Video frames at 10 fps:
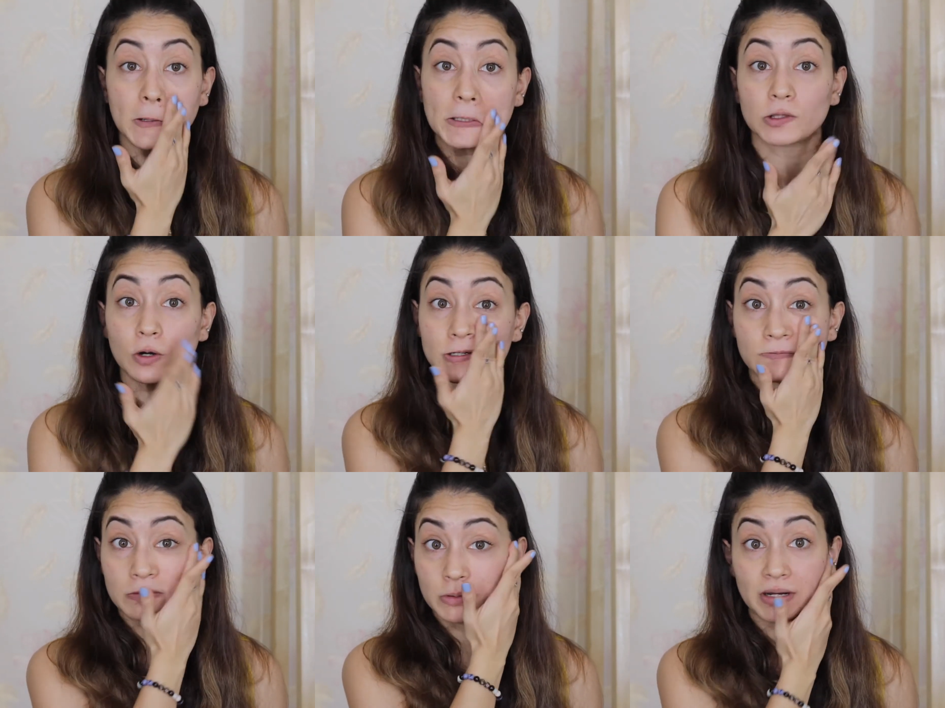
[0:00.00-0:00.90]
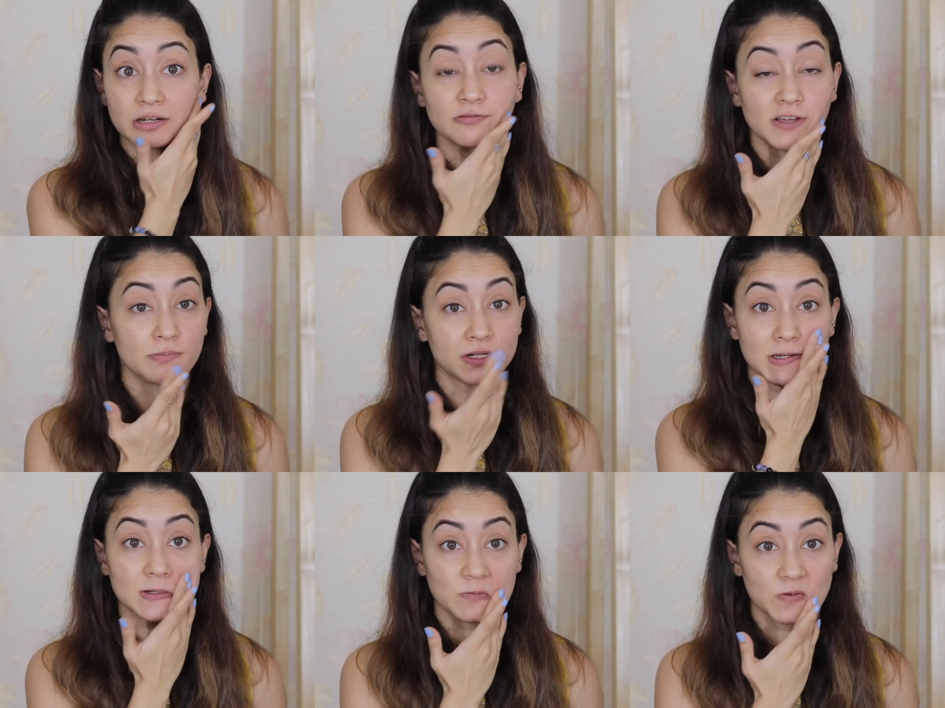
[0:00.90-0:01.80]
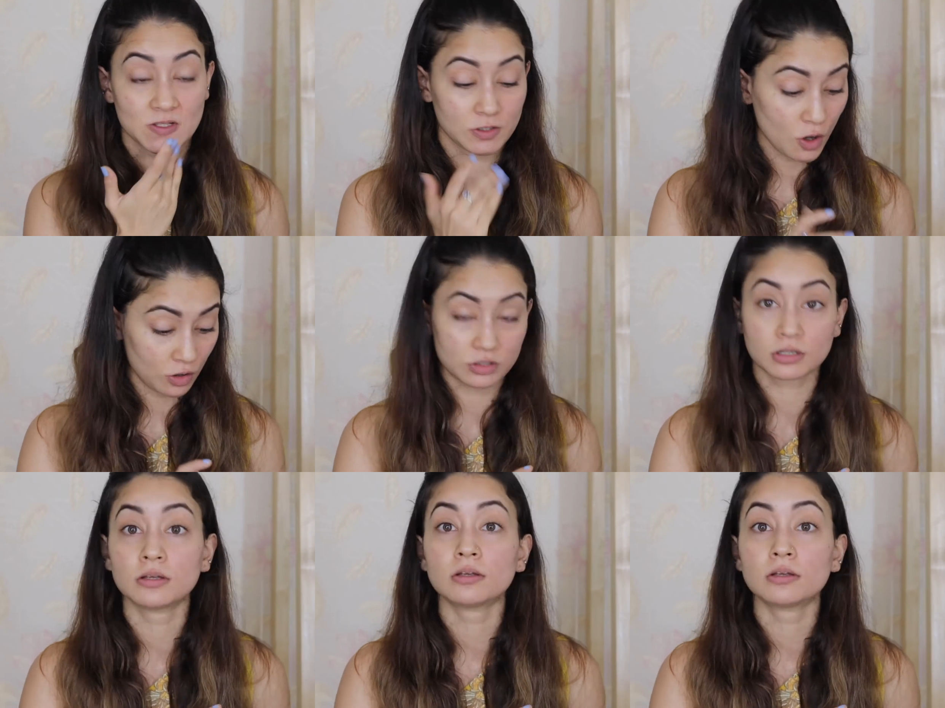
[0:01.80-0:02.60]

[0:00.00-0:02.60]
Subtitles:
I thought it will be mattifying, but it was not.